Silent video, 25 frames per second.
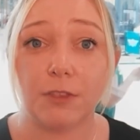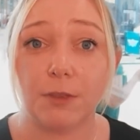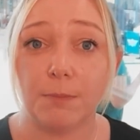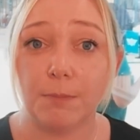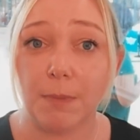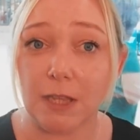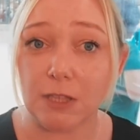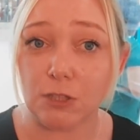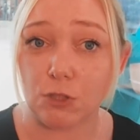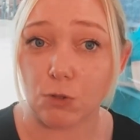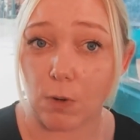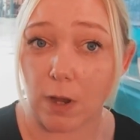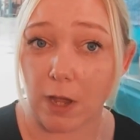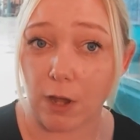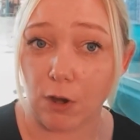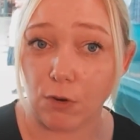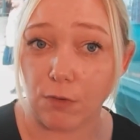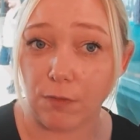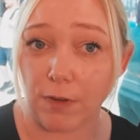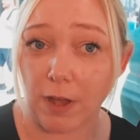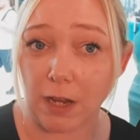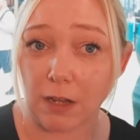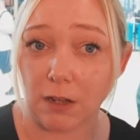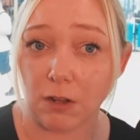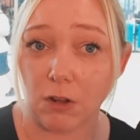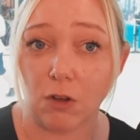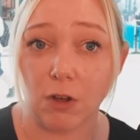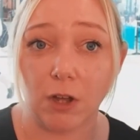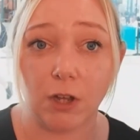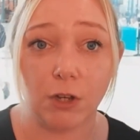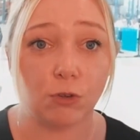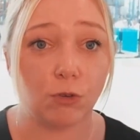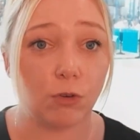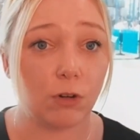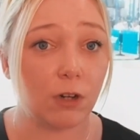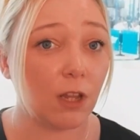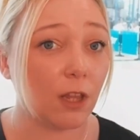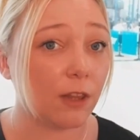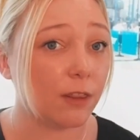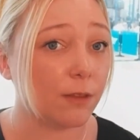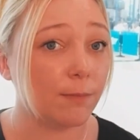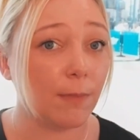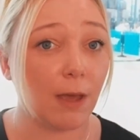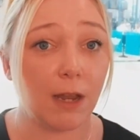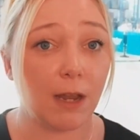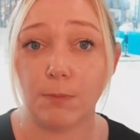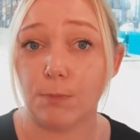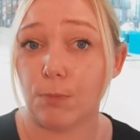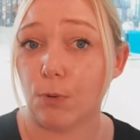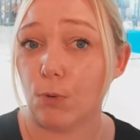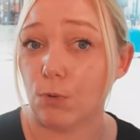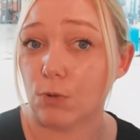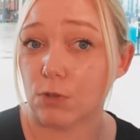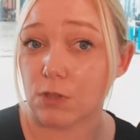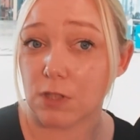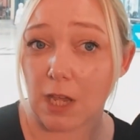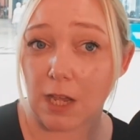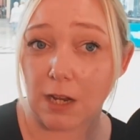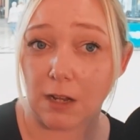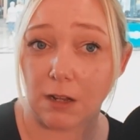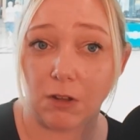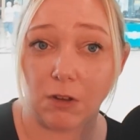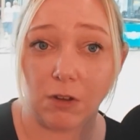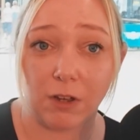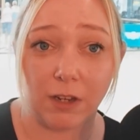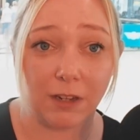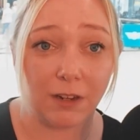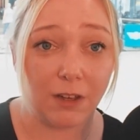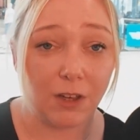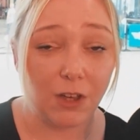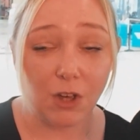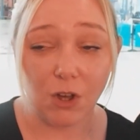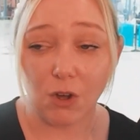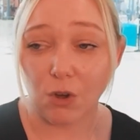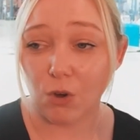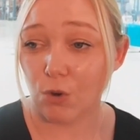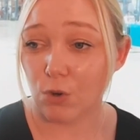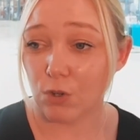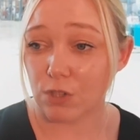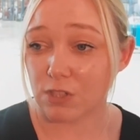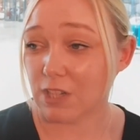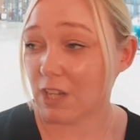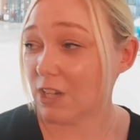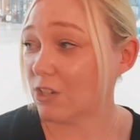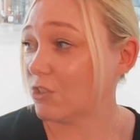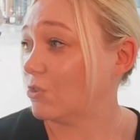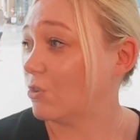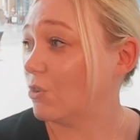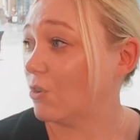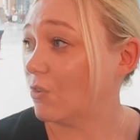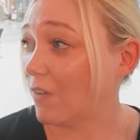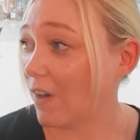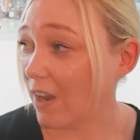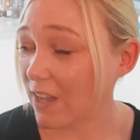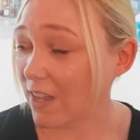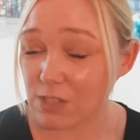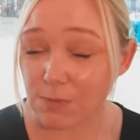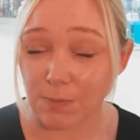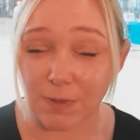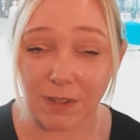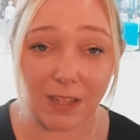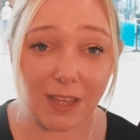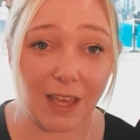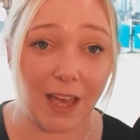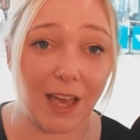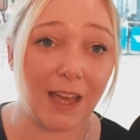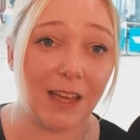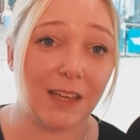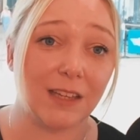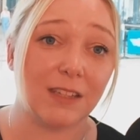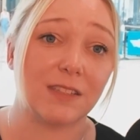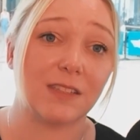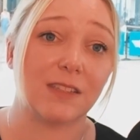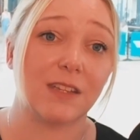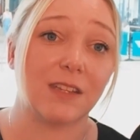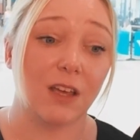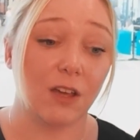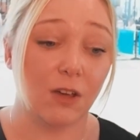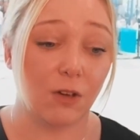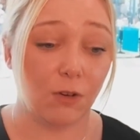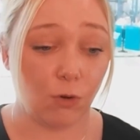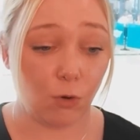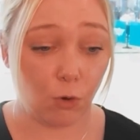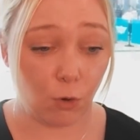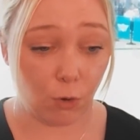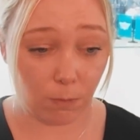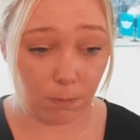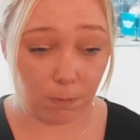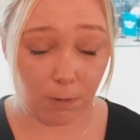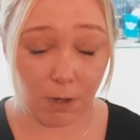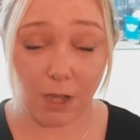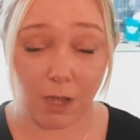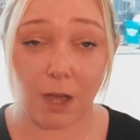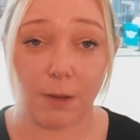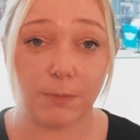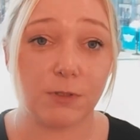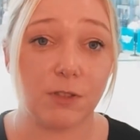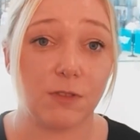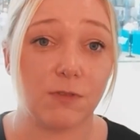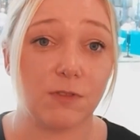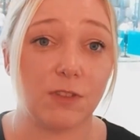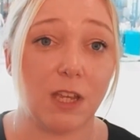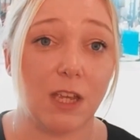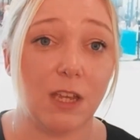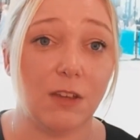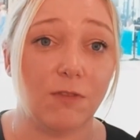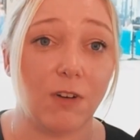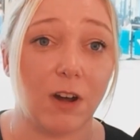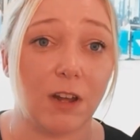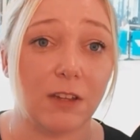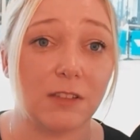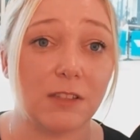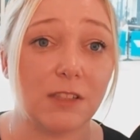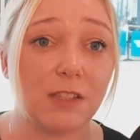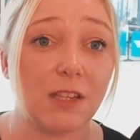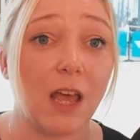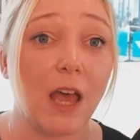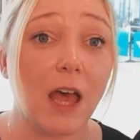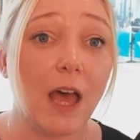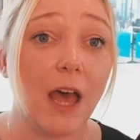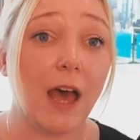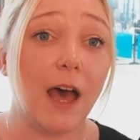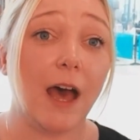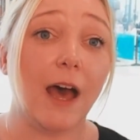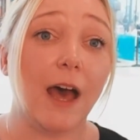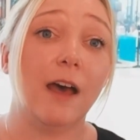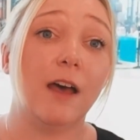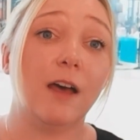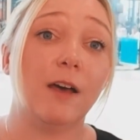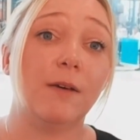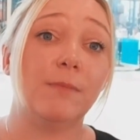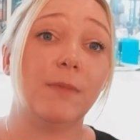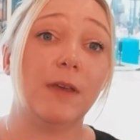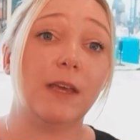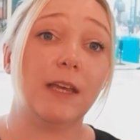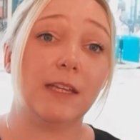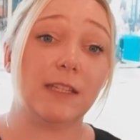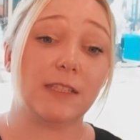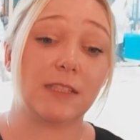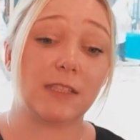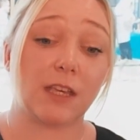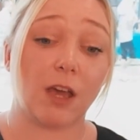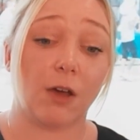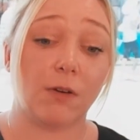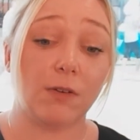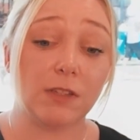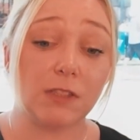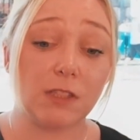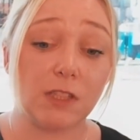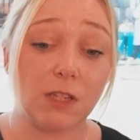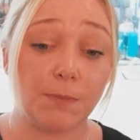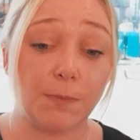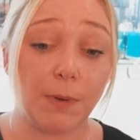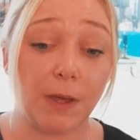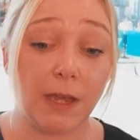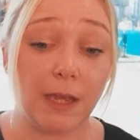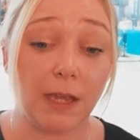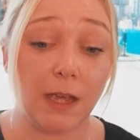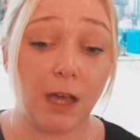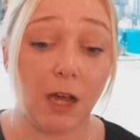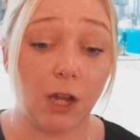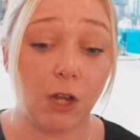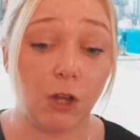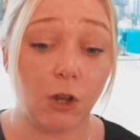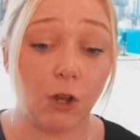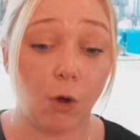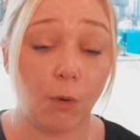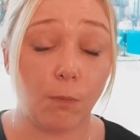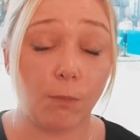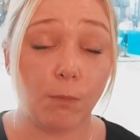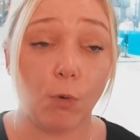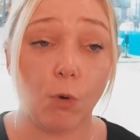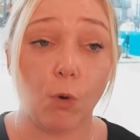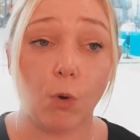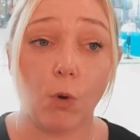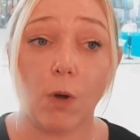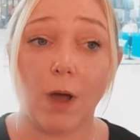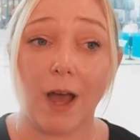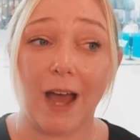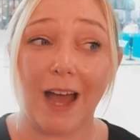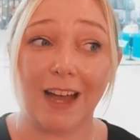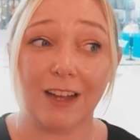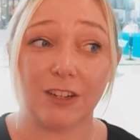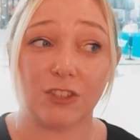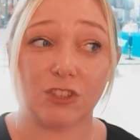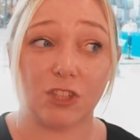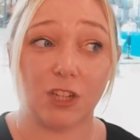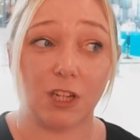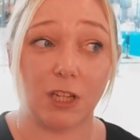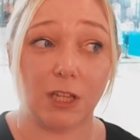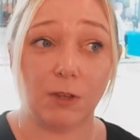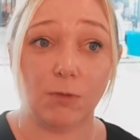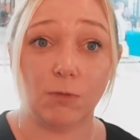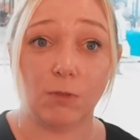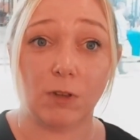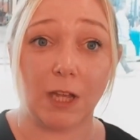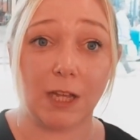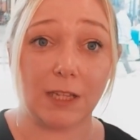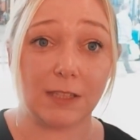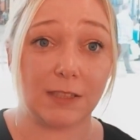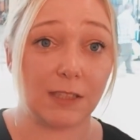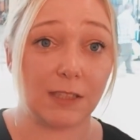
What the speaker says: mental health headline or another menopause headline or a sexual harassment case or cups of tea runs. It's going to be a lot more, actually, let's